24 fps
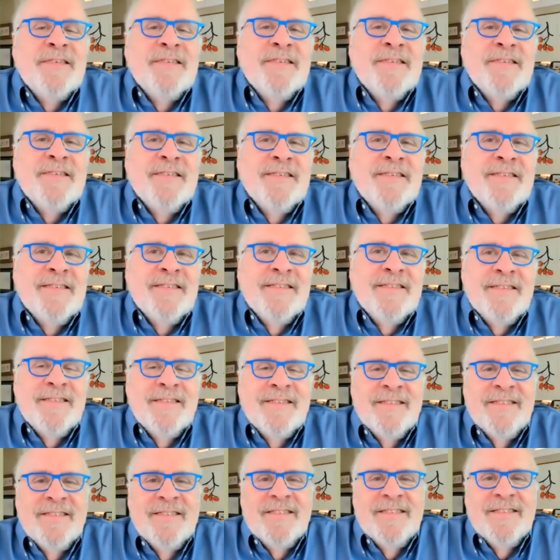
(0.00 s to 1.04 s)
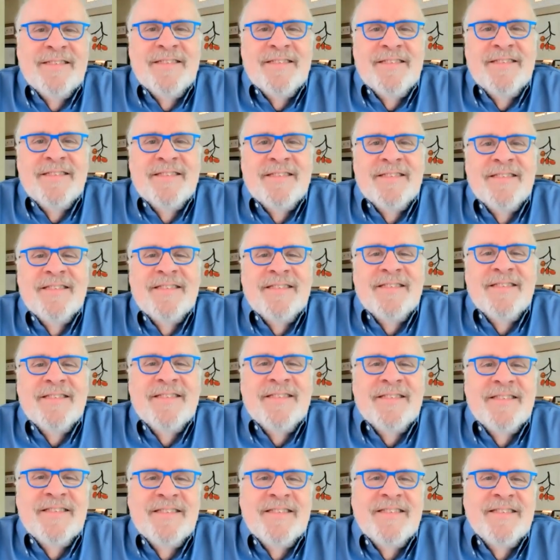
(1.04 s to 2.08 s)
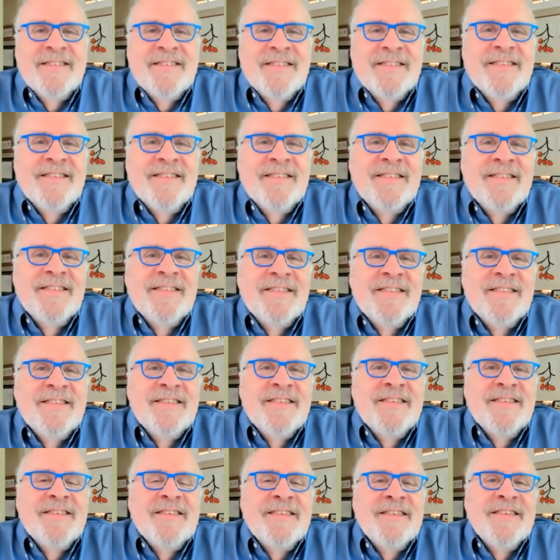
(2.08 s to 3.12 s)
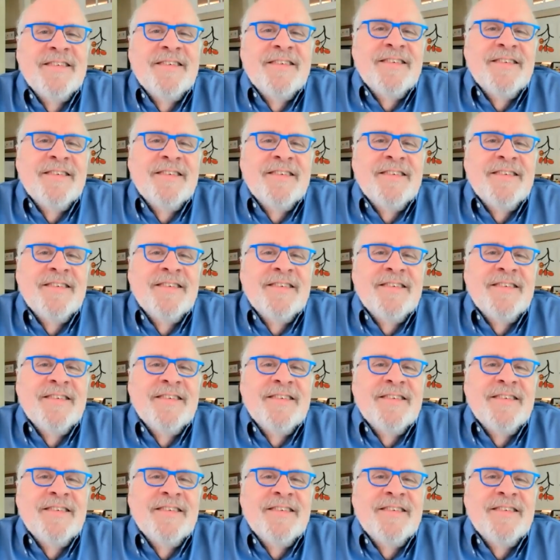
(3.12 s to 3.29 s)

[no speech]